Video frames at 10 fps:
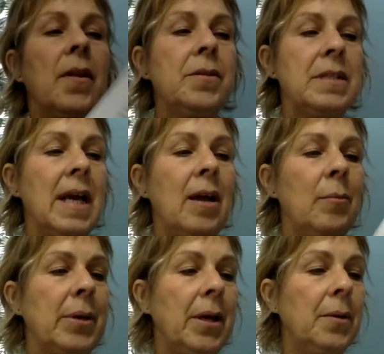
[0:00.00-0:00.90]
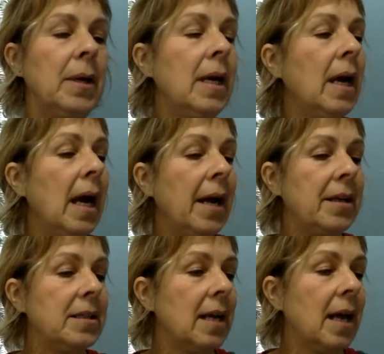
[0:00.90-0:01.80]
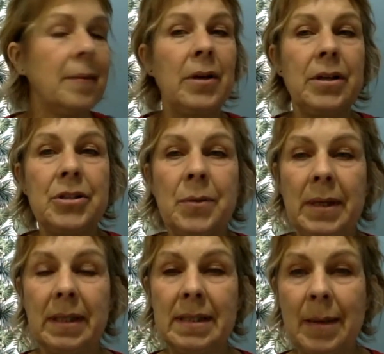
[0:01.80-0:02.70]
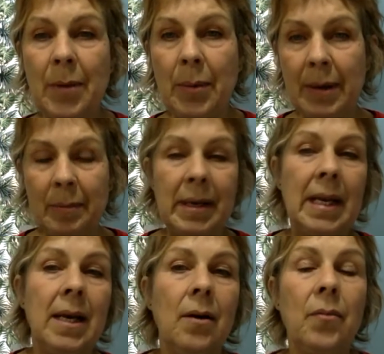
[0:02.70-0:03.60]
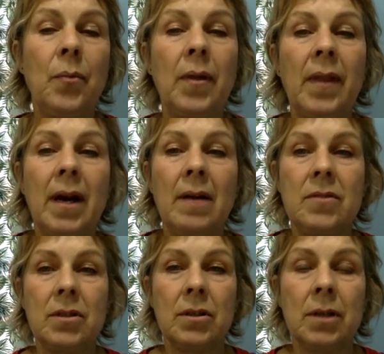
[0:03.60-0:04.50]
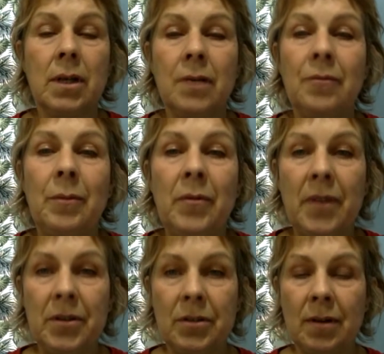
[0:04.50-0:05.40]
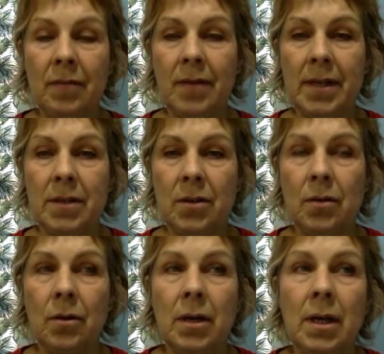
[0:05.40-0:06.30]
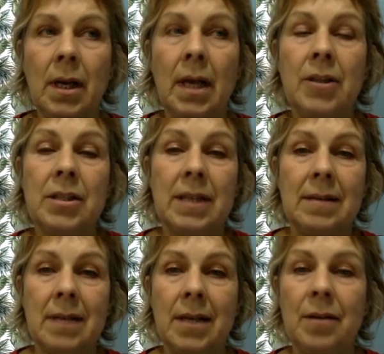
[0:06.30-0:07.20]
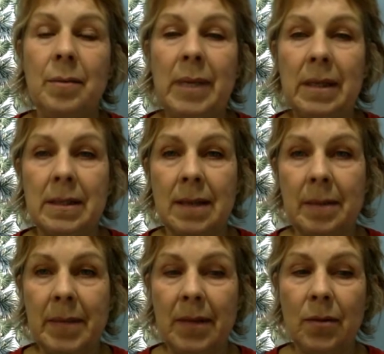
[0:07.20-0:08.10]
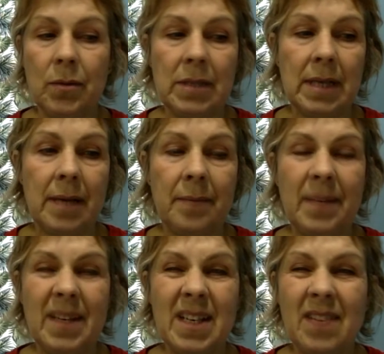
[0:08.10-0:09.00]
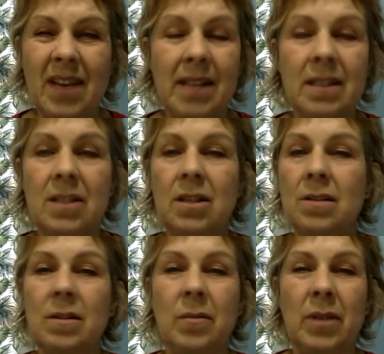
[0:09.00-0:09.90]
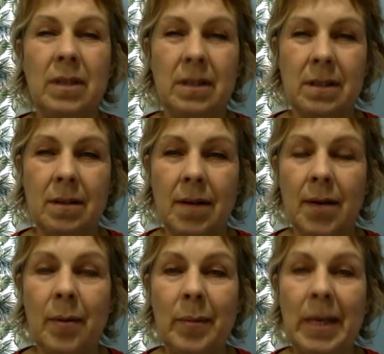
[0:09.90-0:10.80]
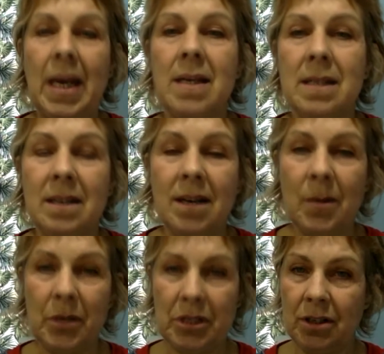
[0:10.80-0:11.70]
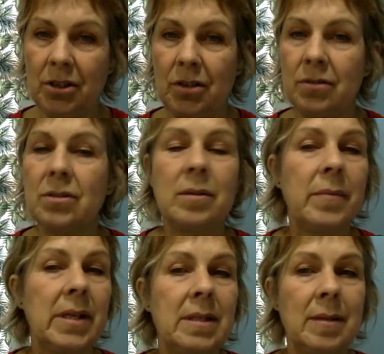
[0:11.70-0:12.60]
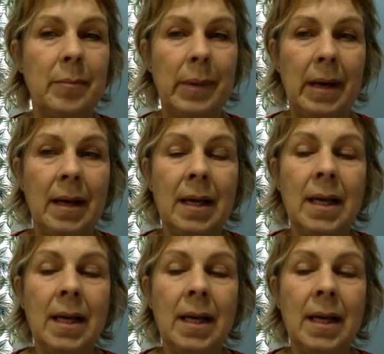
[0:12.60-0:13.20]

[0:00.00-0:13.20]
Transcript: those to help you. And I'm going to do a little demo in a minute of one that I've done from a photograph I took just outside New Mills up near Thornsett. I have actually chosen one that's quite complicated and I wish I'd chosen something simpler